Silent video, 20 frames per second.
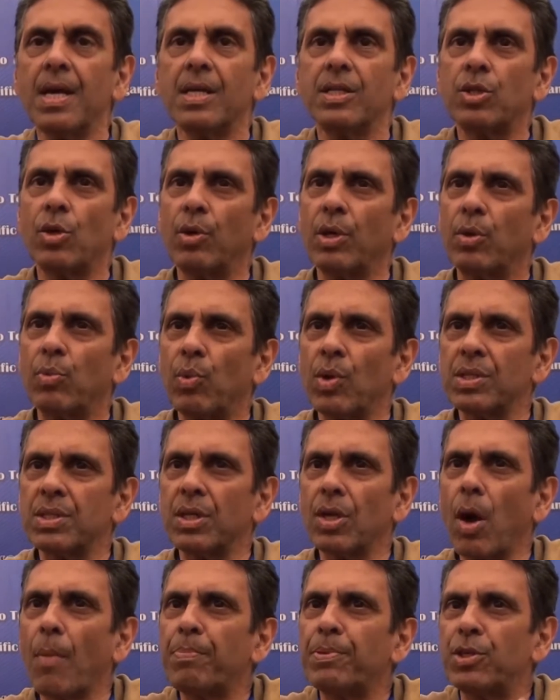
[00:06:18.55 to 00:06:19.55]
So it was
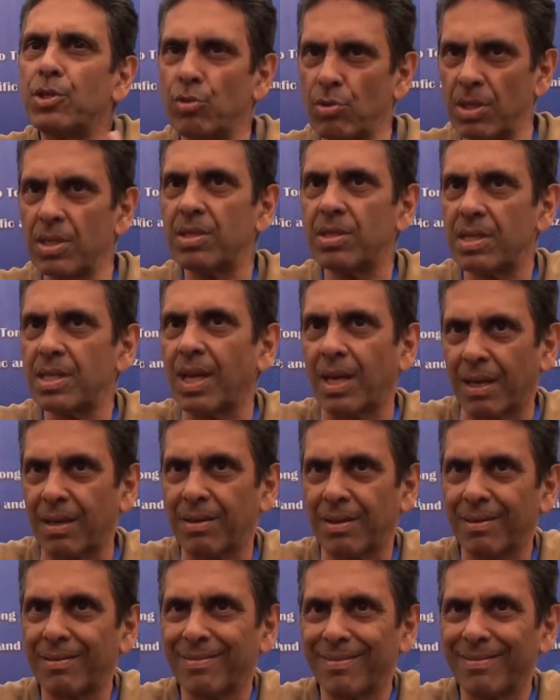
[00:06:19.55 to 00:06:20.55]
an opportunistic.